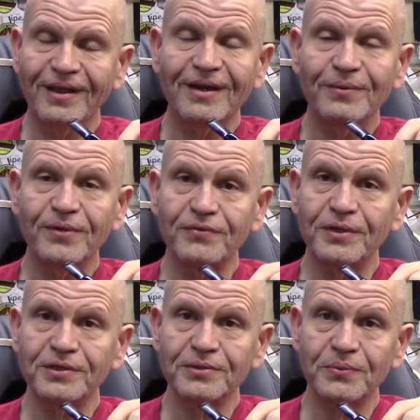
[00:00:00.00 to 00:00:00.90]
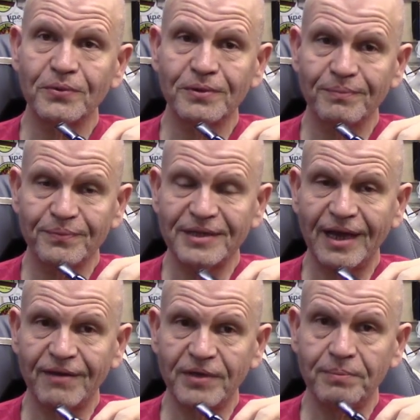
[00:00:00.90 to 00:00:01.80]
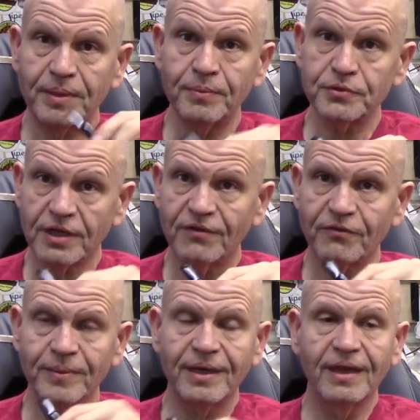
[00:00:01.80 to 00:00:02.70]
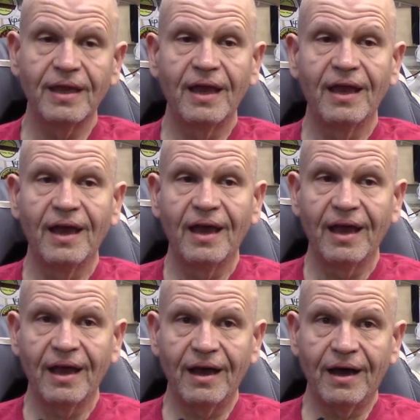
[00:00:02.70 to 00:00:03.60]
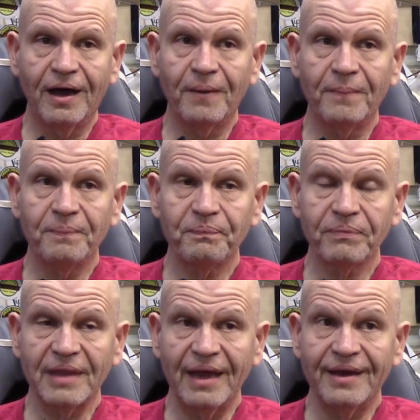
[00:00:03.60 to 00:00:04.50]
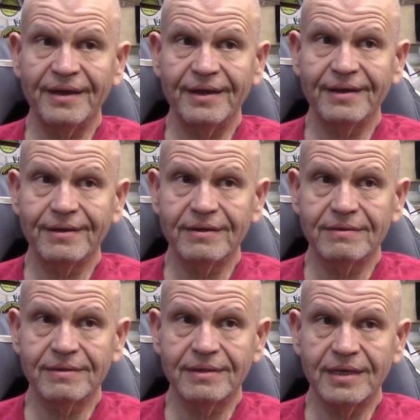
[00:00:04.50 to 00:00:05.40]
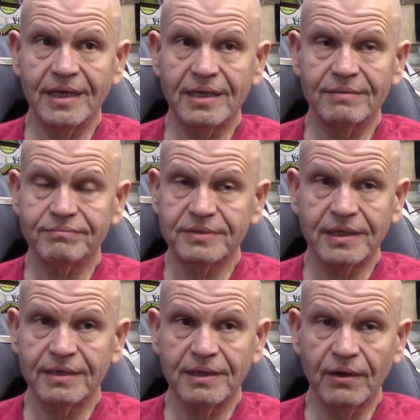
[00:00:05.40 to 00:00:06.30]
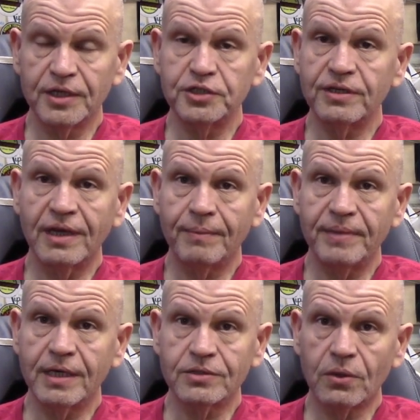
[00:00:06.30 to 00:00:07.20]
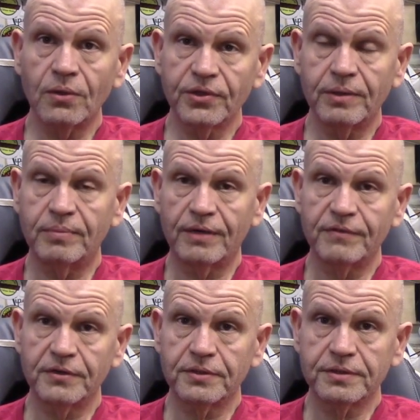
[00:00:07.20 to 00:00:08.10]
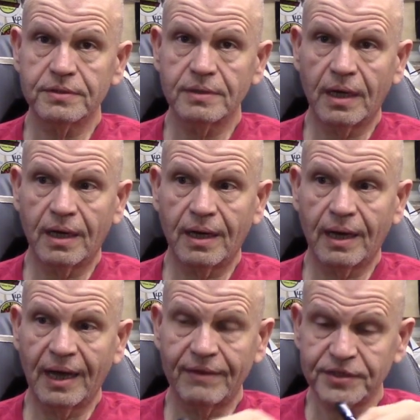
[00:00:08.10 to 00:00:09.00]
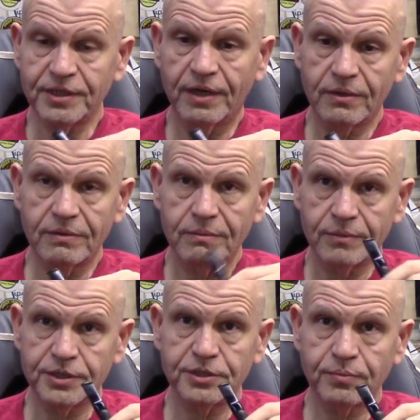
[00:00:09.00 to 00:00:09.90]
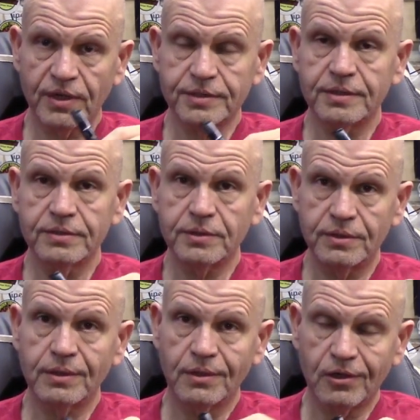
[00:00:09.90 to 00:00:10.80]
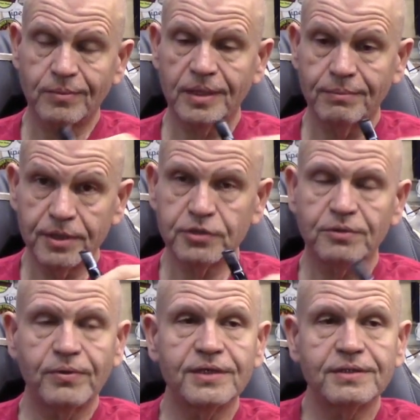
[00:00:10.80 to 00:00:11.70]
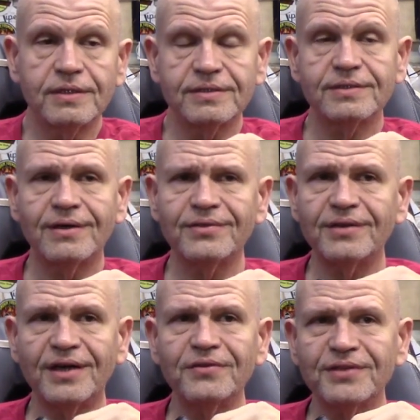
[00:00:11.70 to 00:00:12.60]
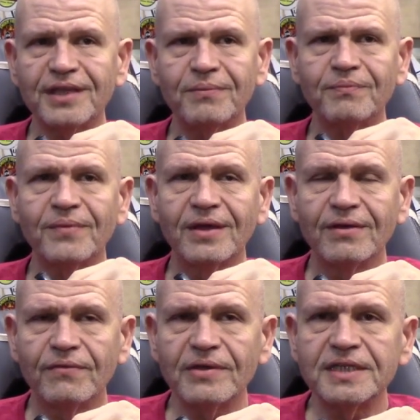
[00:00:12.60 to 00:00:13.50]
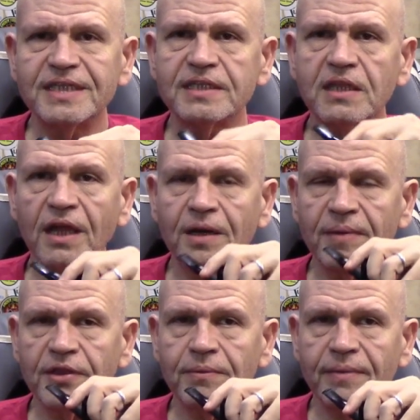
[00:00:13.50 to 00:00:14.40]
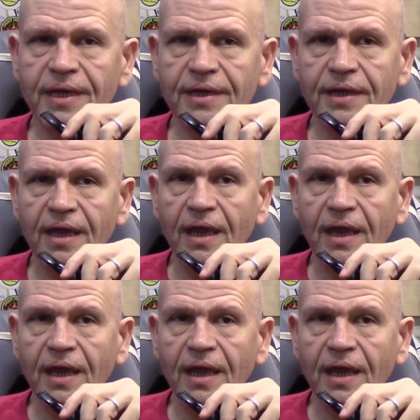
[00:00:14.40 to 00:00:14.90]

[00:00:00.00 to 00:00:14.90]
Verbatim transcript: You know, we fought this war to have a people's government. Um, and he said, you know, I should not be exalted above others. Uh, I have a title, which is president, so you can call me Mr. President. So I, th- I thought that really says a lot about the man